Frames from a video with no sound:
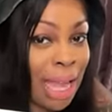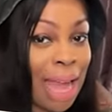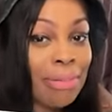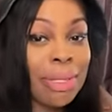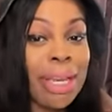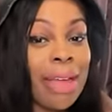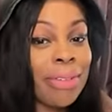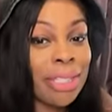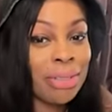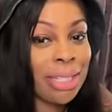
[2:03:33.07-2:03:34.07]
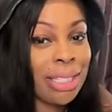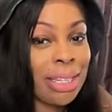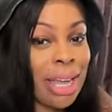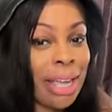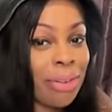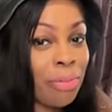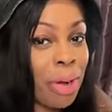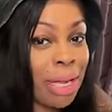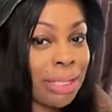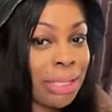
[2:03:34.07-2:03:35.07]
I would never trust the Knight of
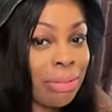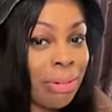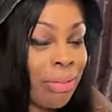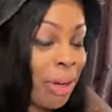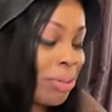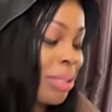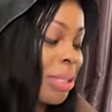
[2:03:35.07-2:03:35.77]
Wands in reverse.